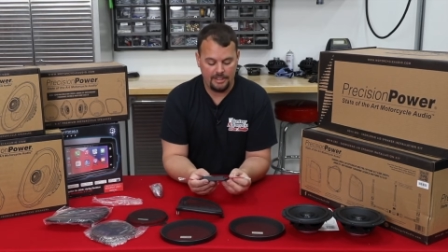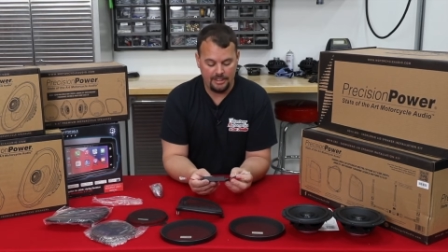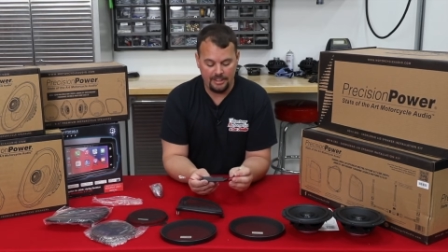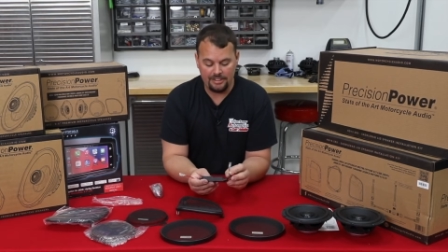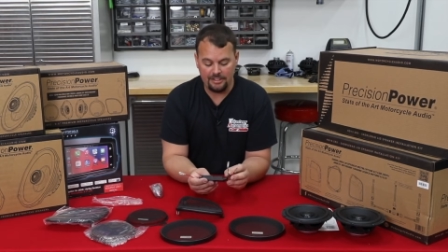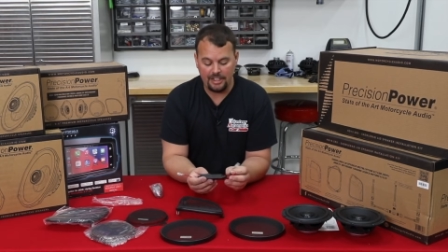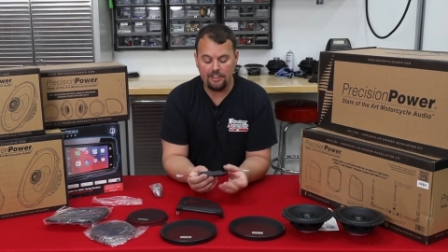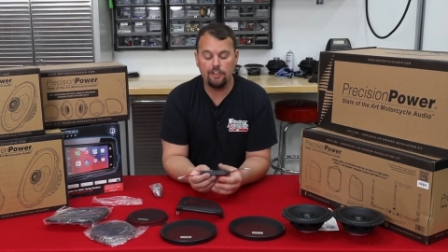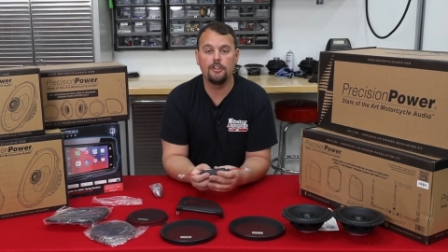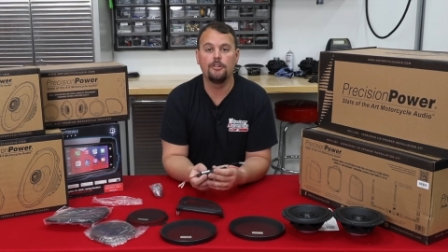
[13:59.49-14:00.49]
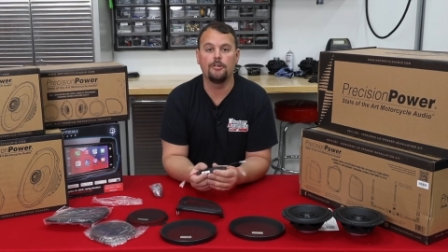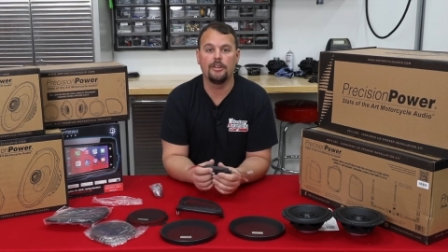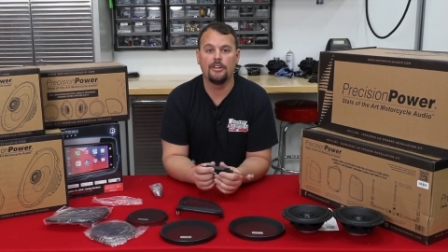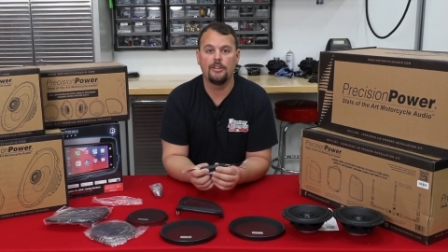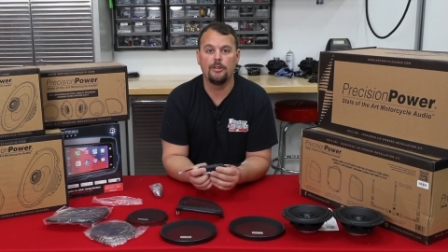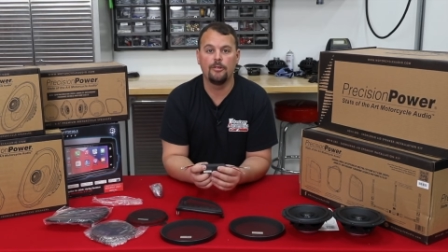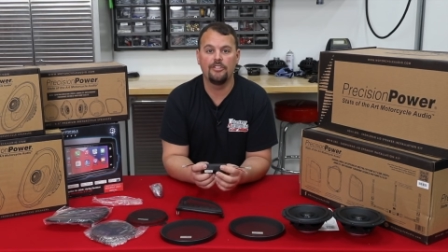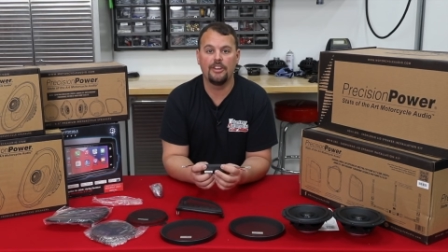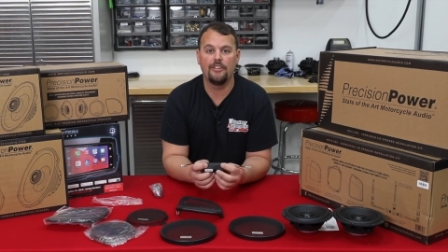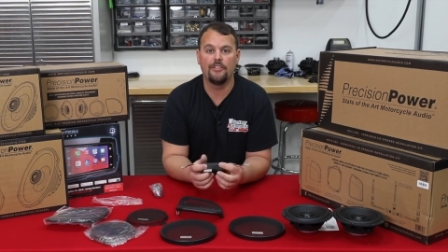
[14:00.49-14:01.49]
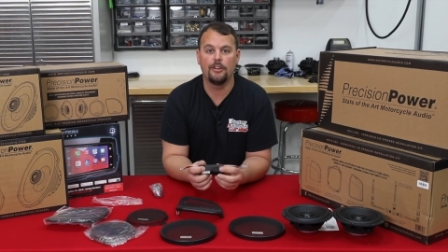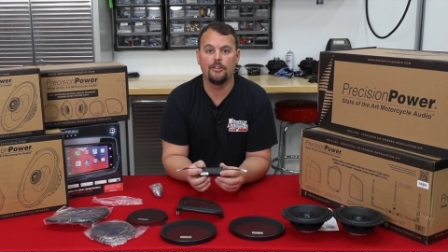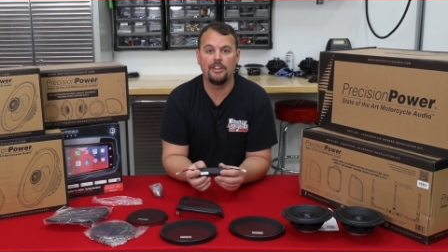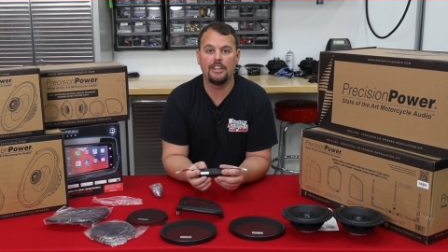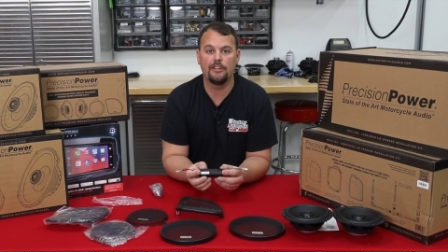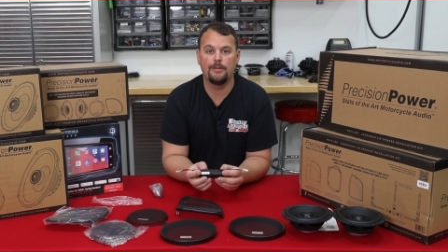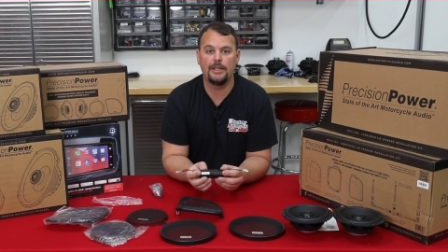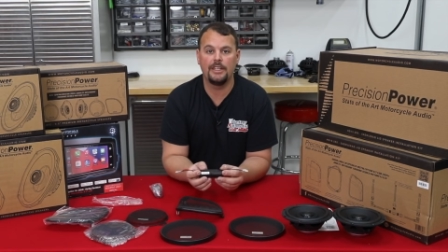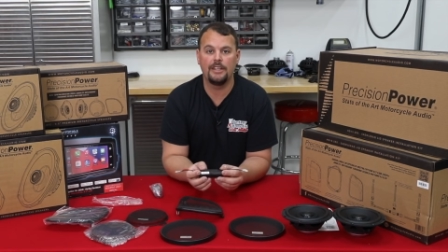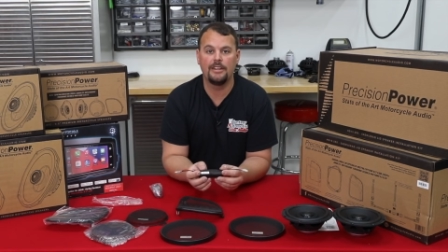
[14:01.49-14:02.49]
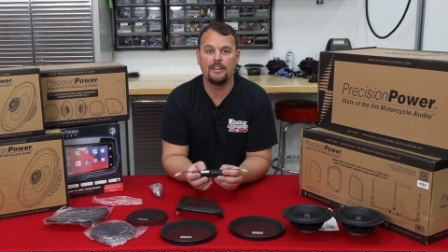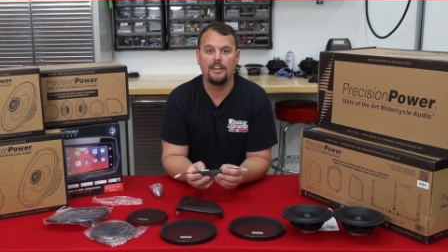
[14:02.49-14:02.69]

a tune, you would say, for your DSP,